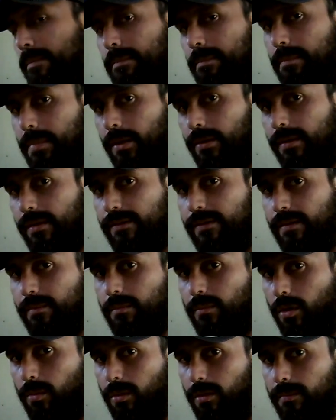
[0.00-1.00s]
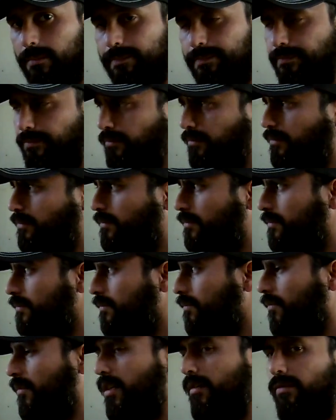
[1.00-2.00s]
build this mobile.
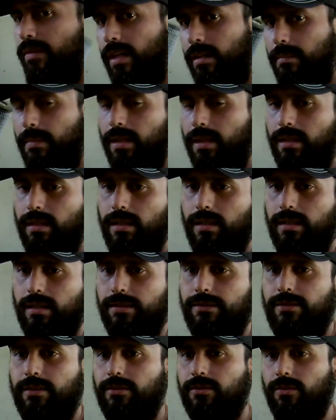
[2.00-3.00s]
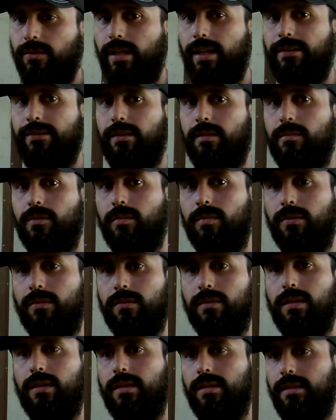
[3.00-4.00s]
In fact, my sixth store has a
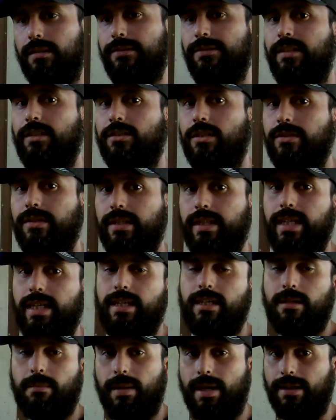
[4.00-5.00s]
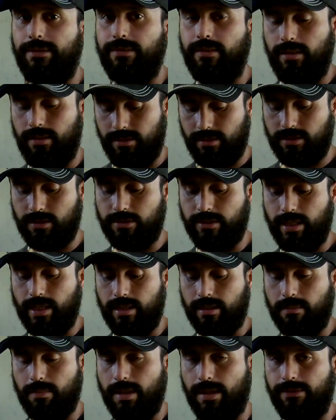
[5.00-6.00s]
mobile 600
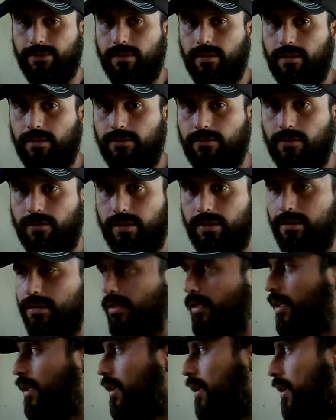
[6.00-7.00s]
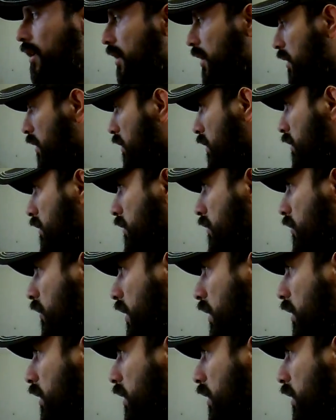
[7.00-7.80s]
gallon capacity storage. So I